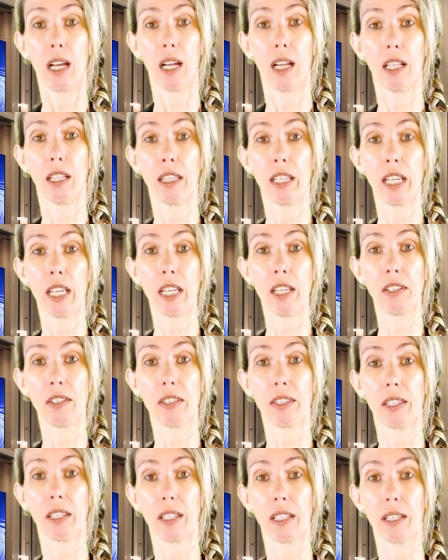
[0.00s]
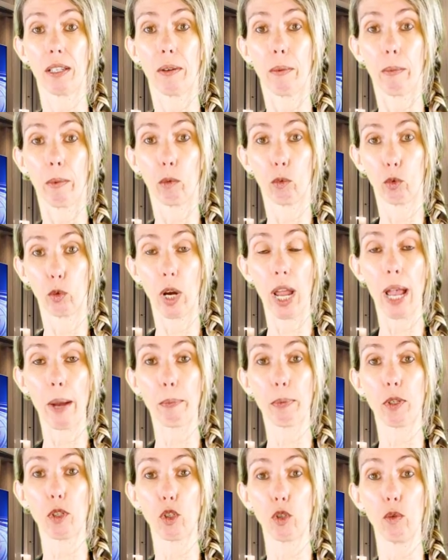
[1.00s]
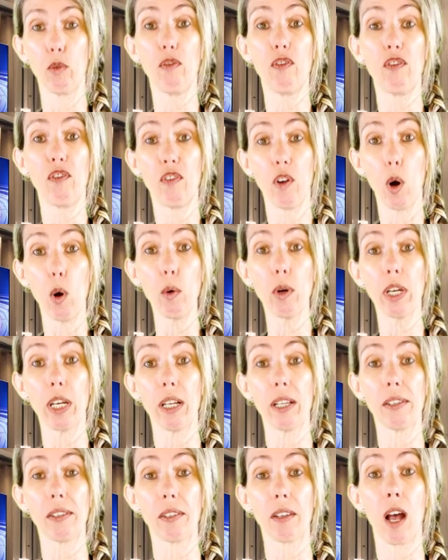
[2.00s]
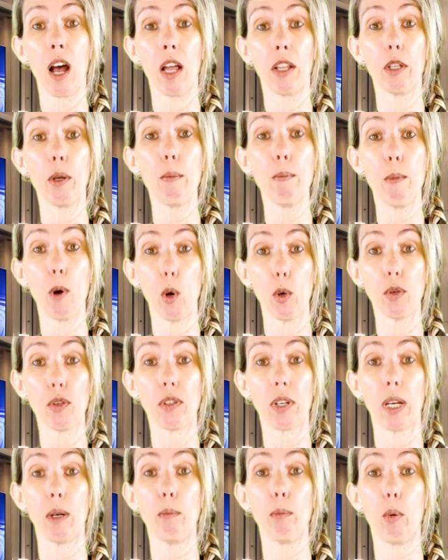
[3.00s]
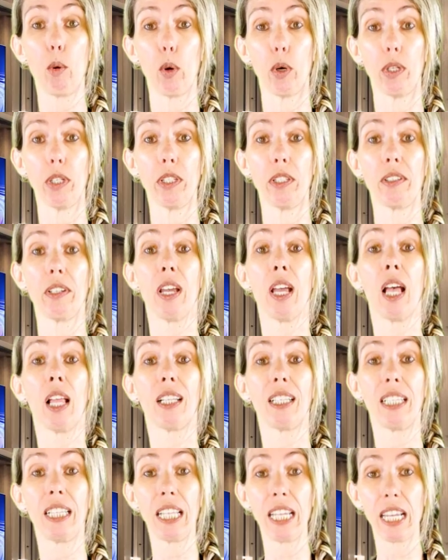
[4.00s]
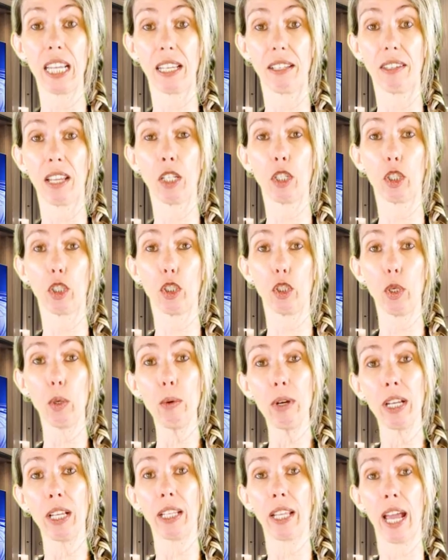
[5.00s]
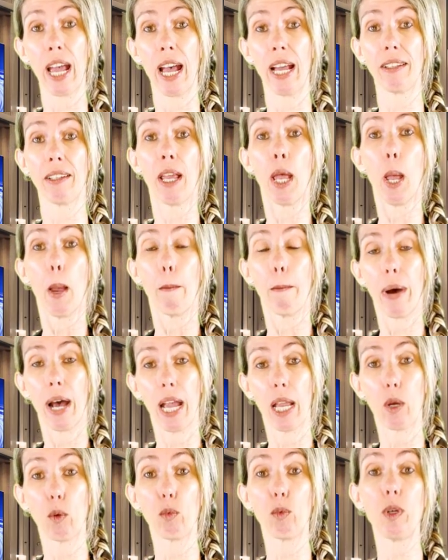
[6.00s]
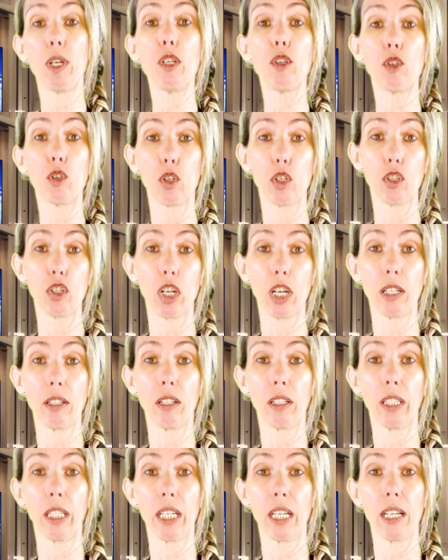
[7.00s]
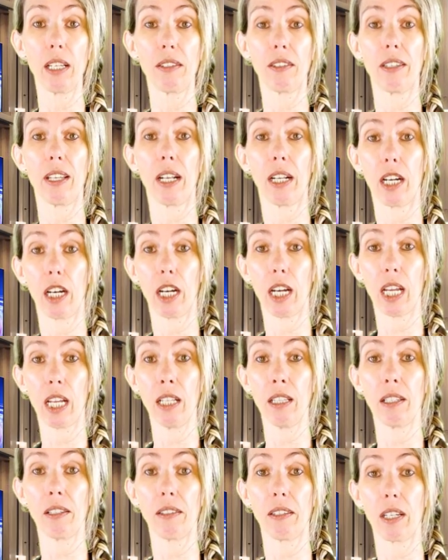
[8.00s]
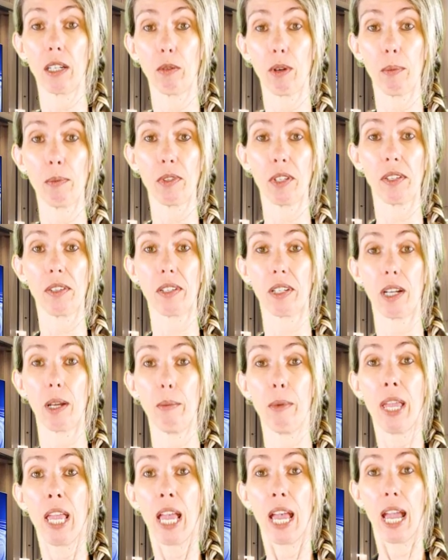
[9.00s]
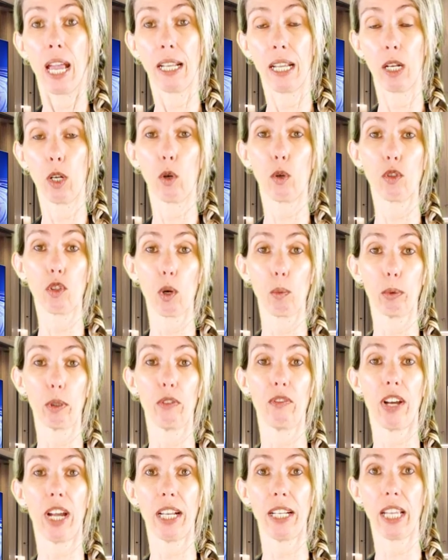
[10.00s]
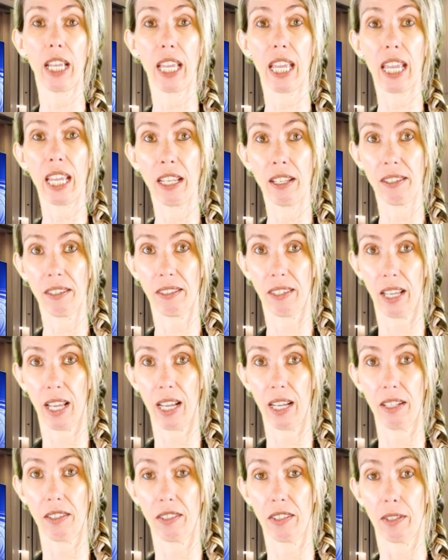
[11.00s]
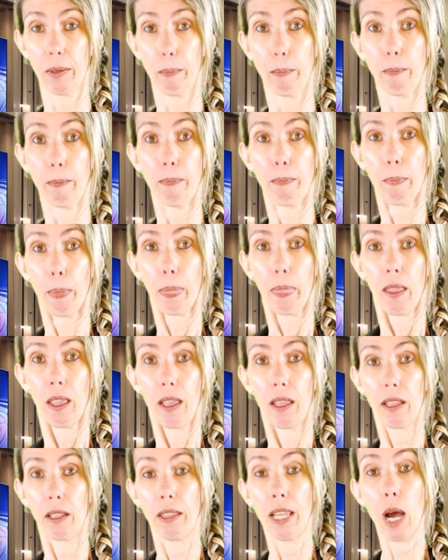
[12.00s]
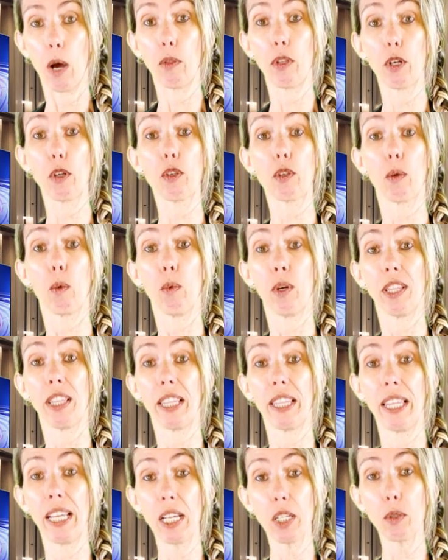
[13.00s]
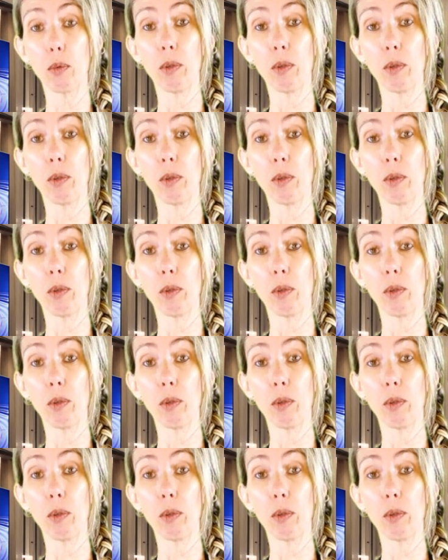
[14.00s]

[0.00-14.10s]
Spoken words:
these reps to focus on the most important leads. And they're doing that by researching the leads that are in the CRM system and then also providing insights. Now, with this